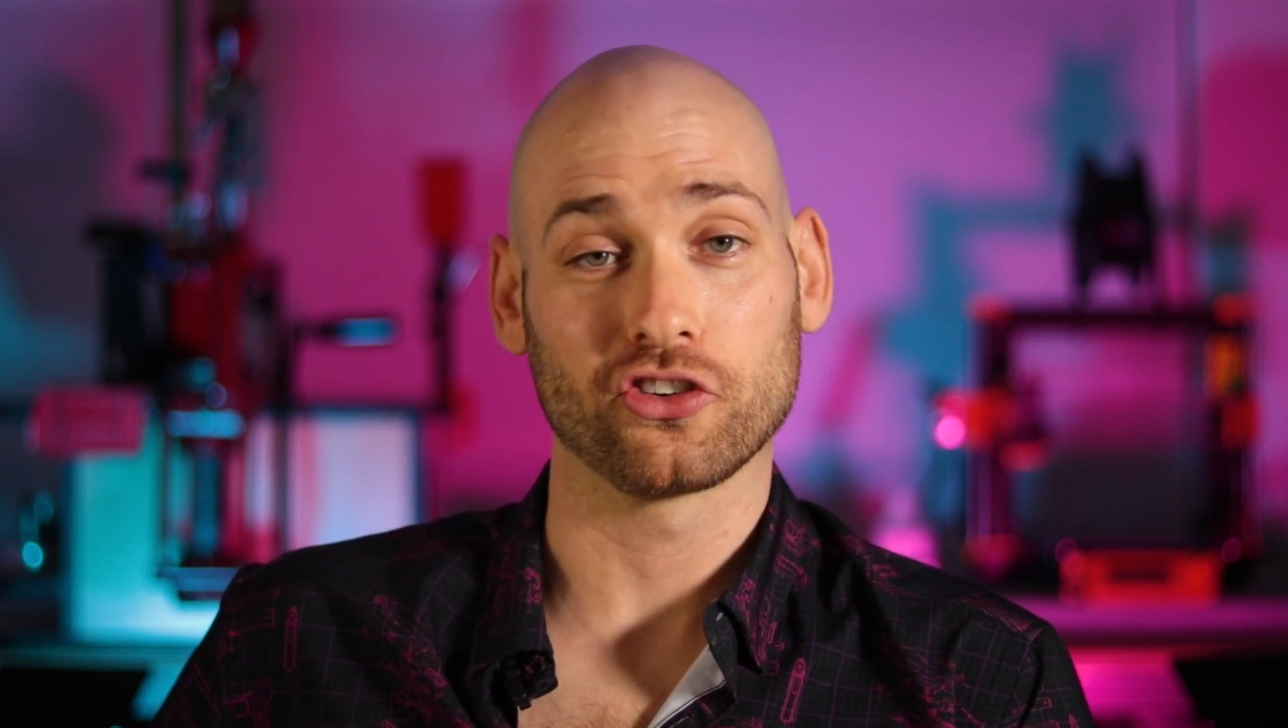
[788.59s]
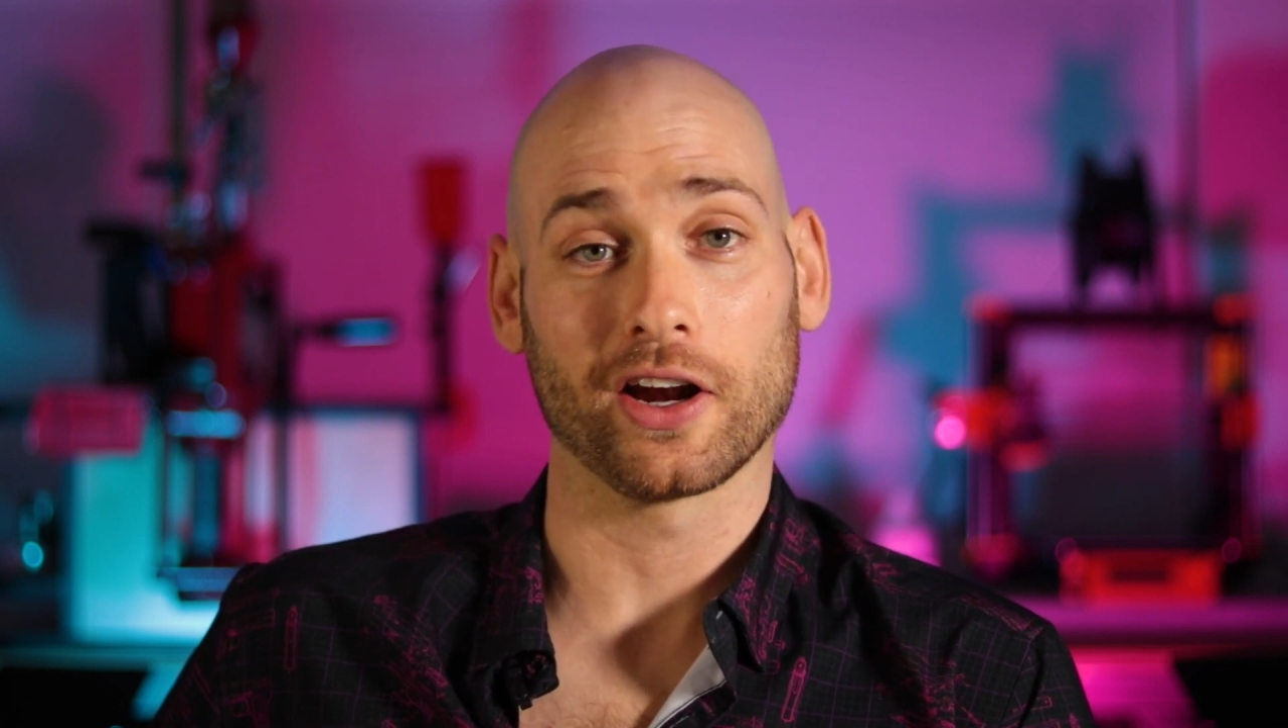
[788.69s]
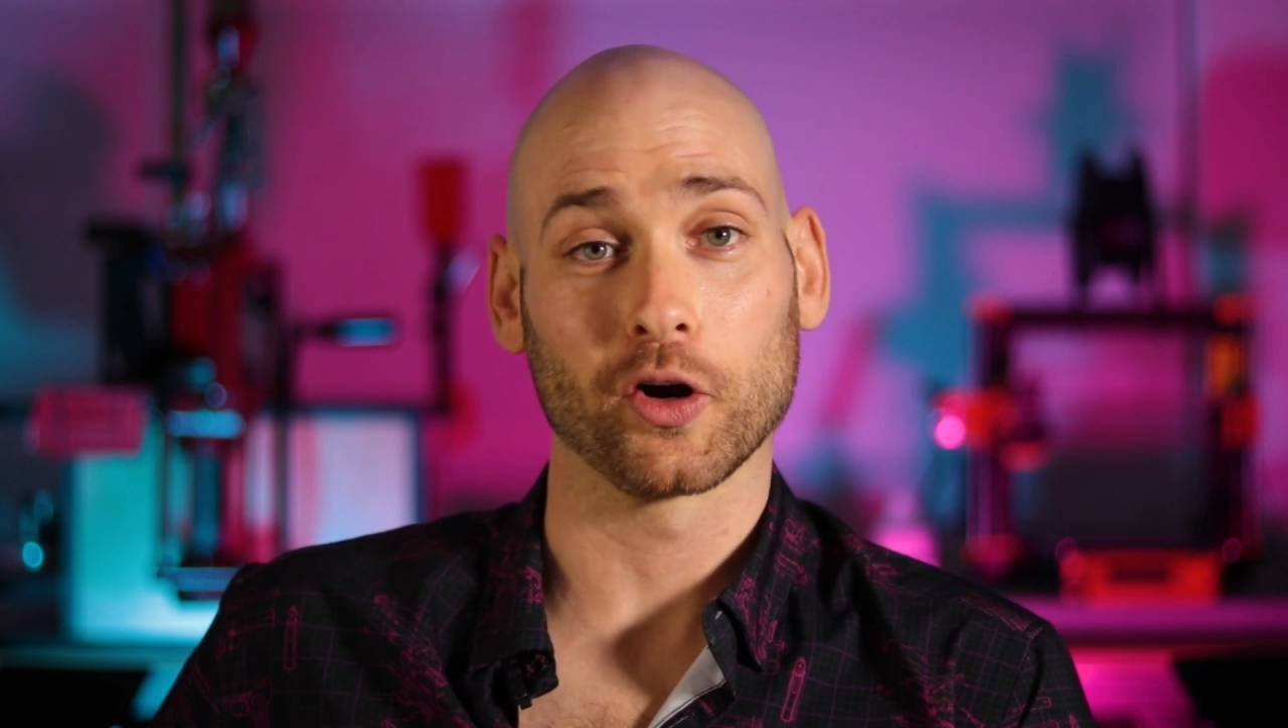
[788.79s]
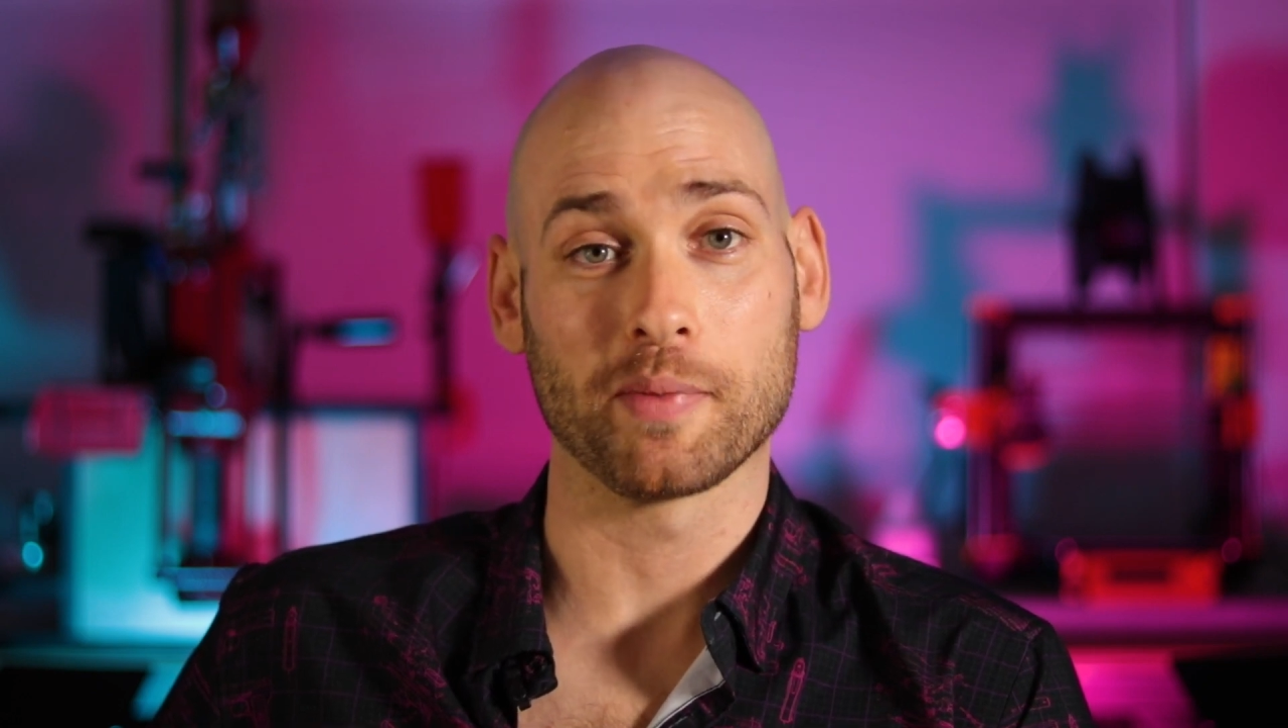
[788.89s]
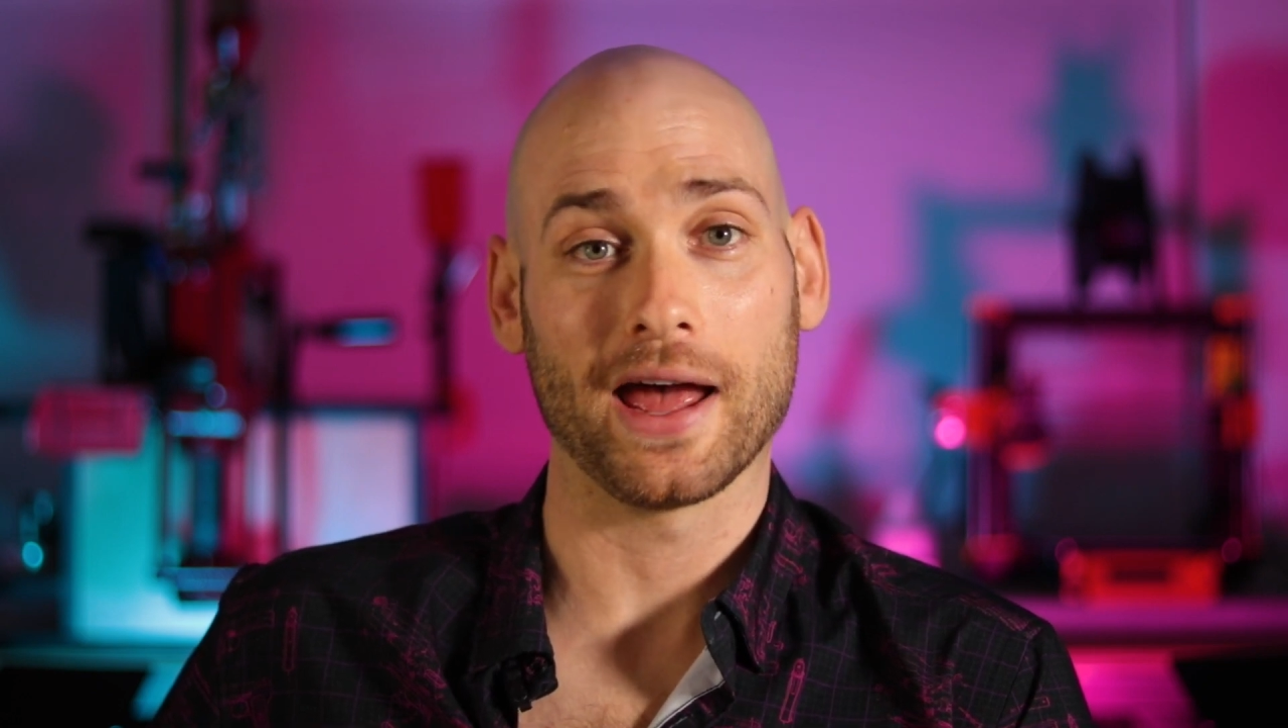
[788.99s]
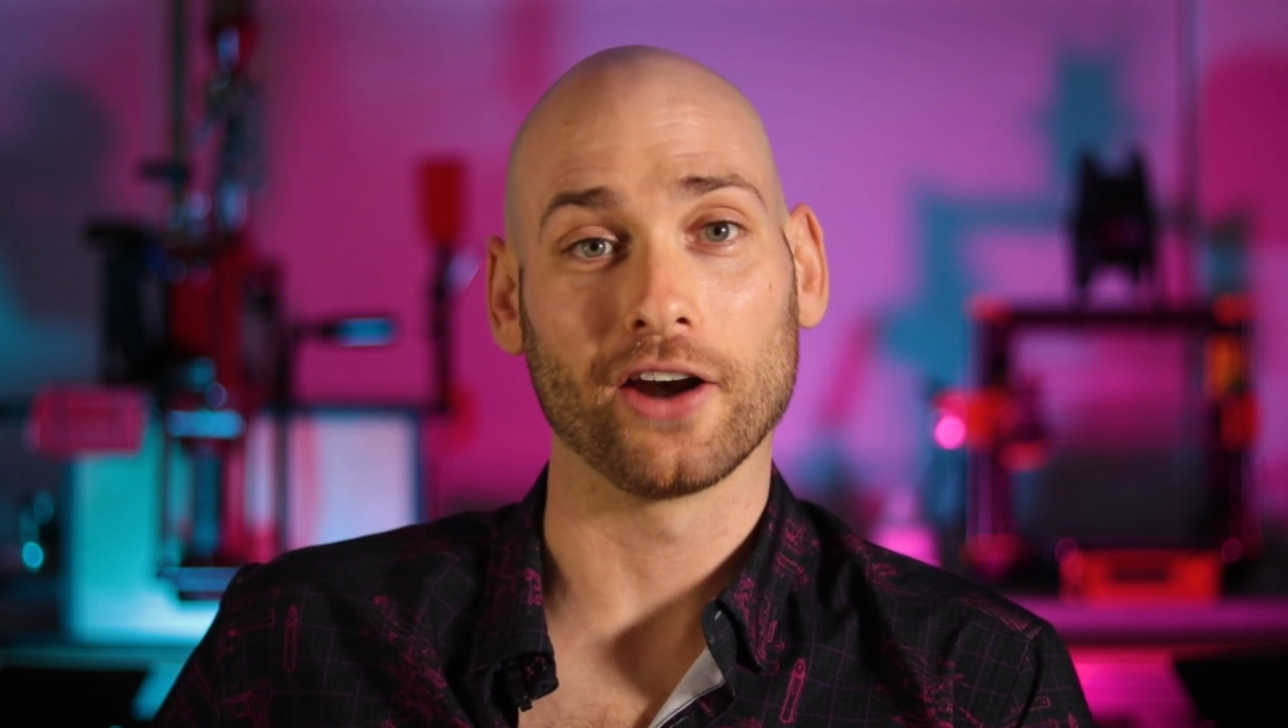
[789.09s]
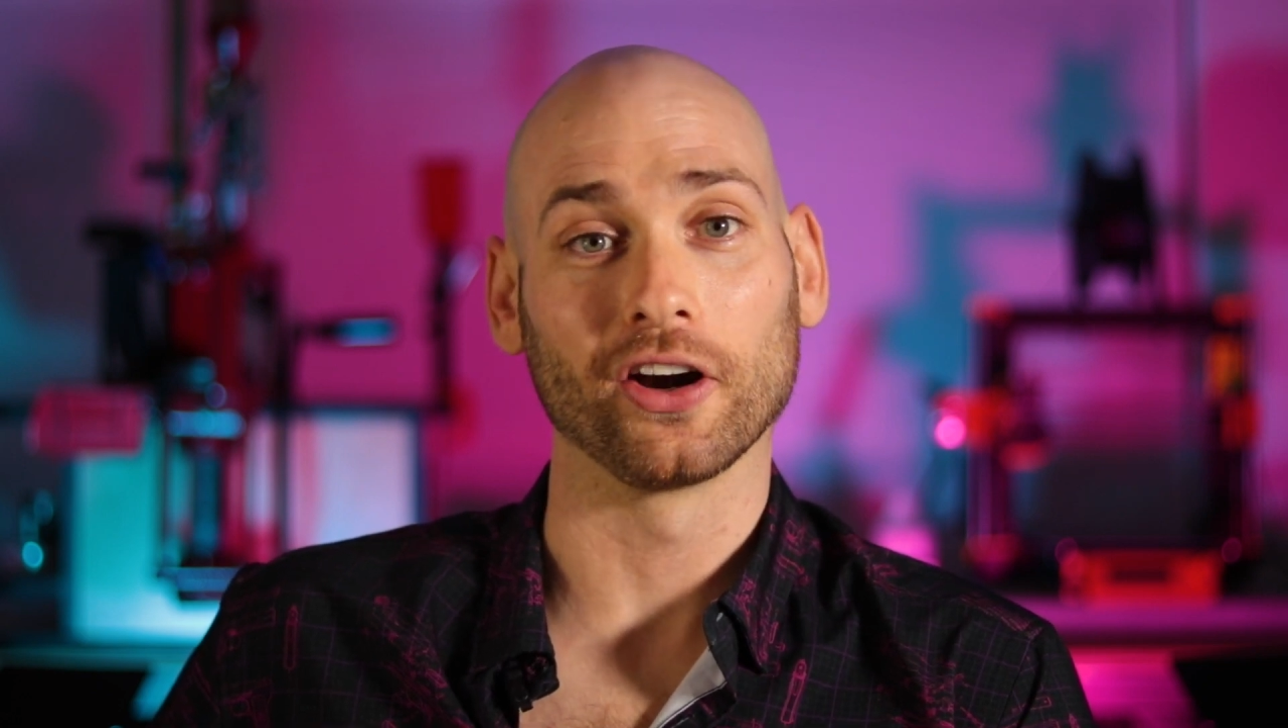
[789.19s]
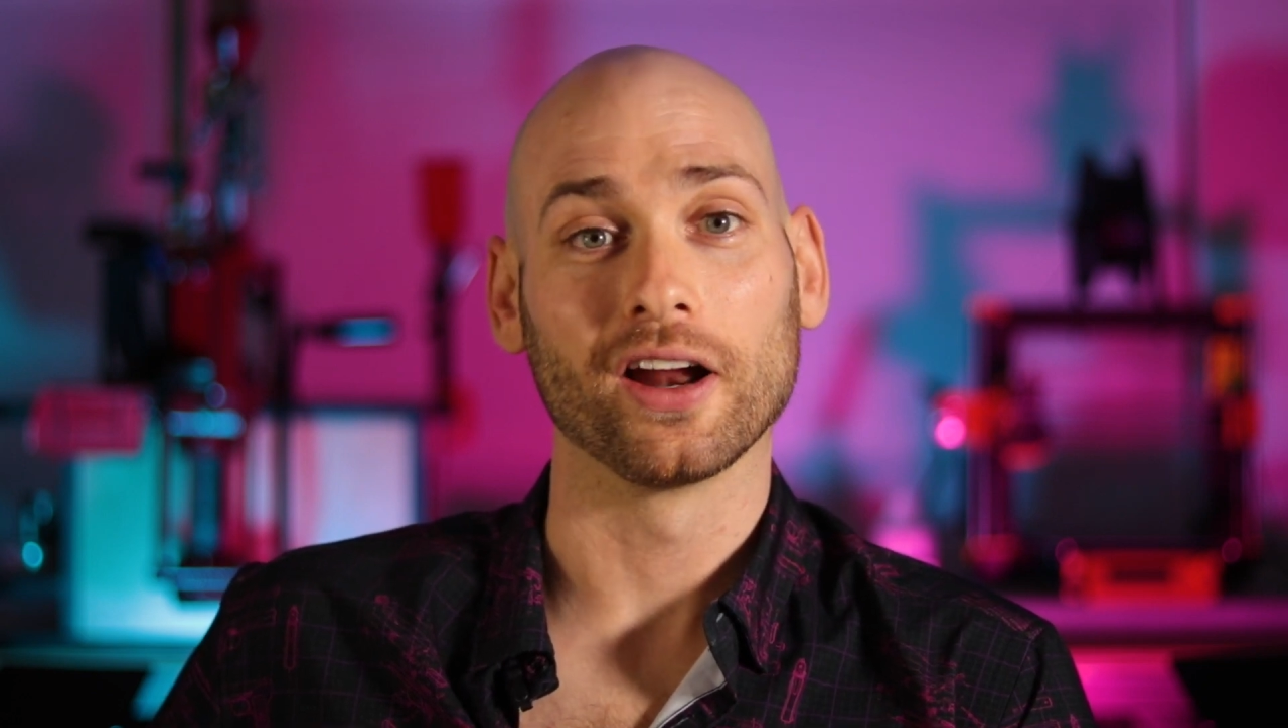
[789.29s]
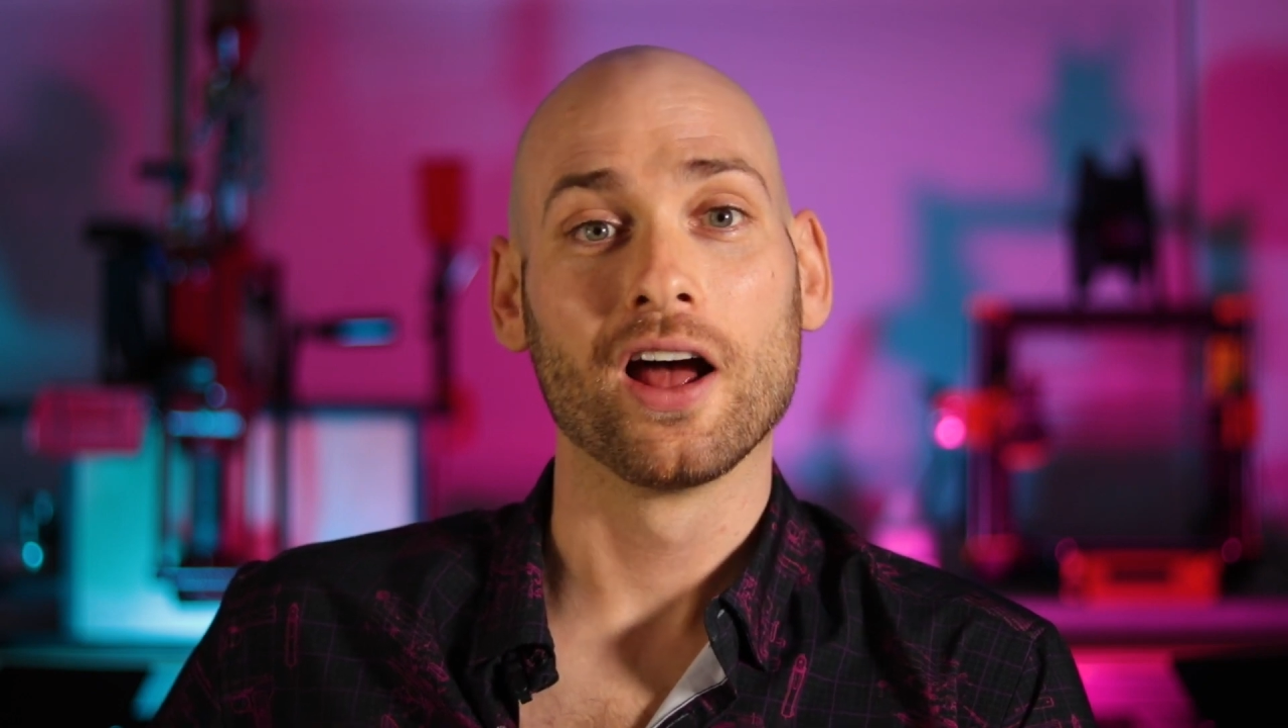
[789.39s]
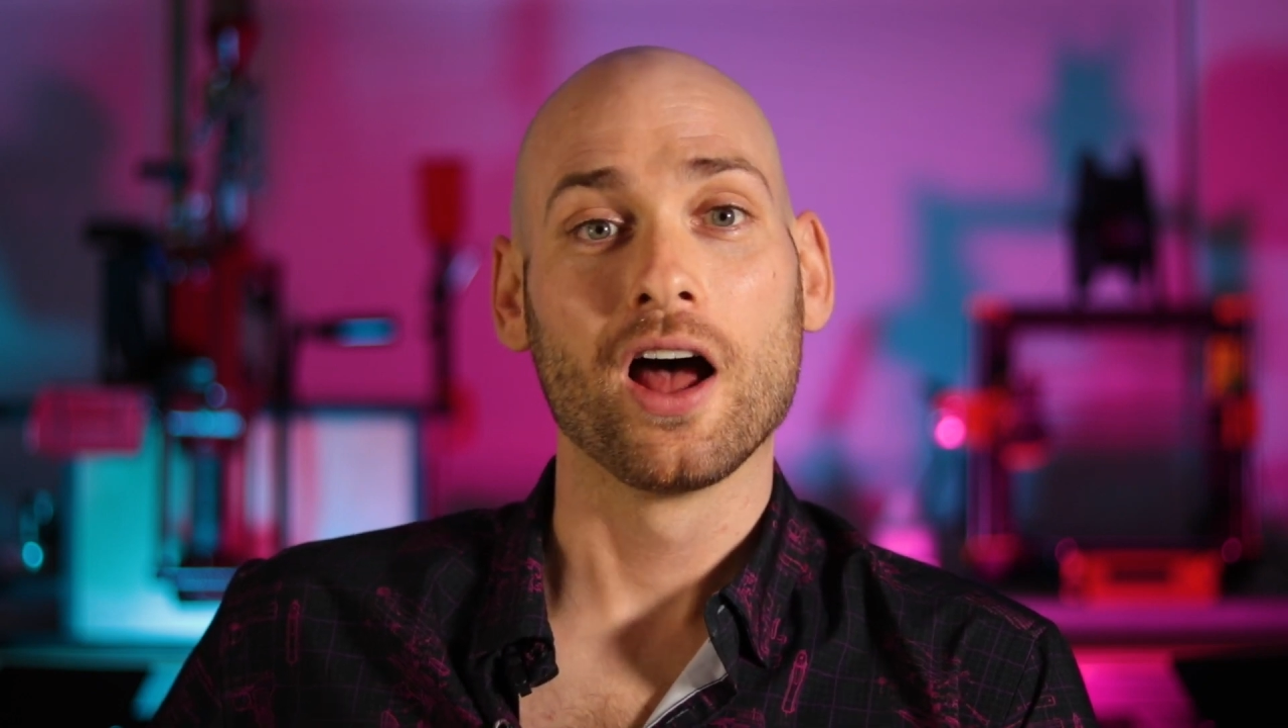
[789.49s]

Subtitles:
checker pattern,